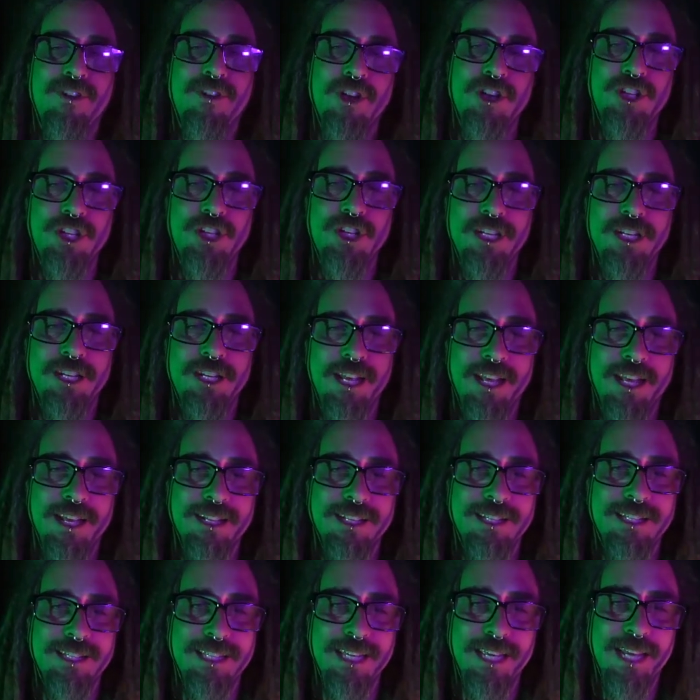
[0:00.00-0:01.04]
version
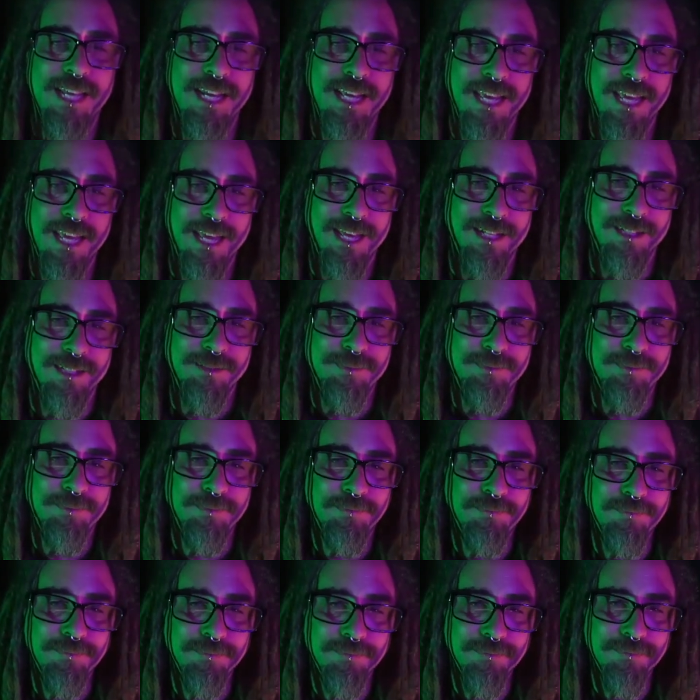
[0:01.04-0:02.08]
and see it again.
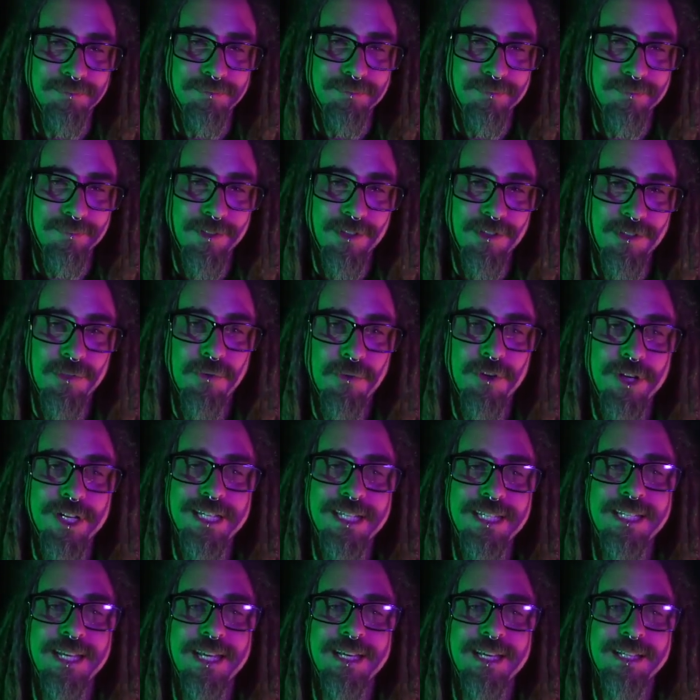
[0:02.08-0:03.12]

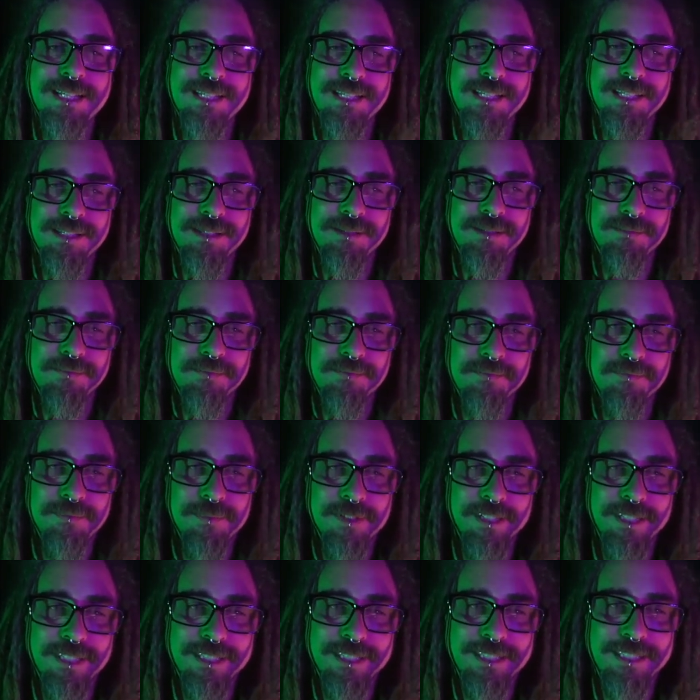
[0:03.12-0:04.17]
Turistas.
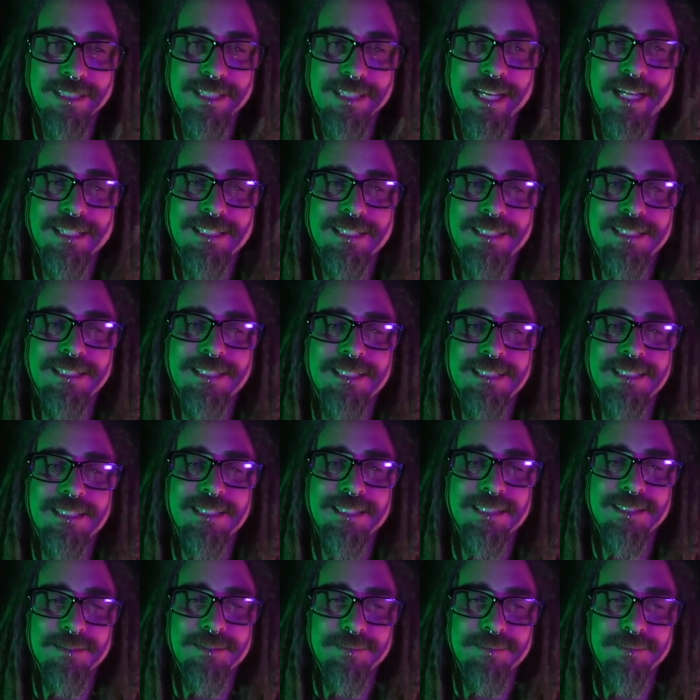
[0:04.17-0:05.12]
Yes.